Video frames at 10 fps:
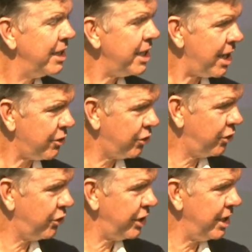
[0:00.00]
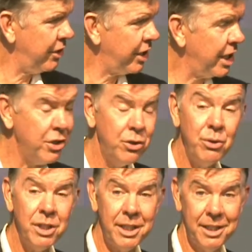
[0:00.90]
Yes, it is a
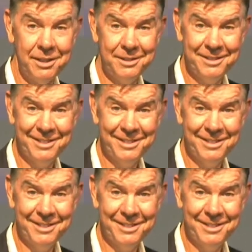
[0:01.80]
new year.